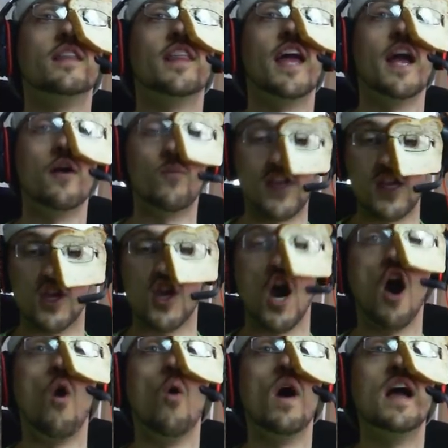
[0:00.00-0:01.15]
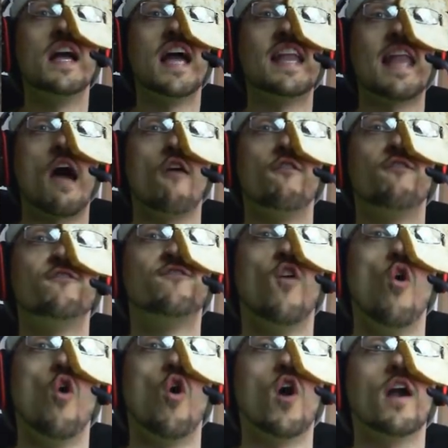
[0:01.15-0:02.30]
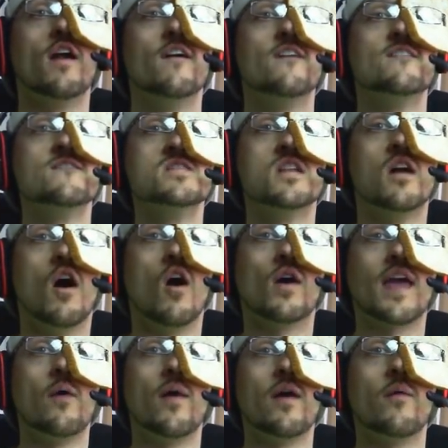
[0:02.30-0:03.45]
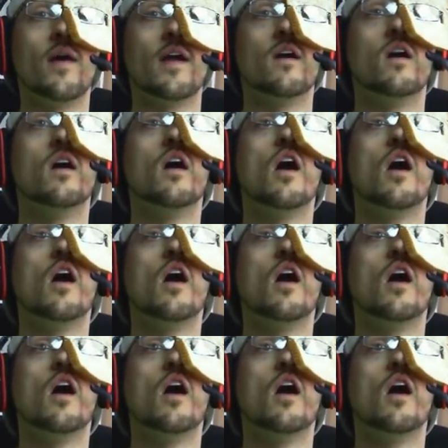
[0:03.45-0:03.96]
There we go. And now four. Okay, wait, wait.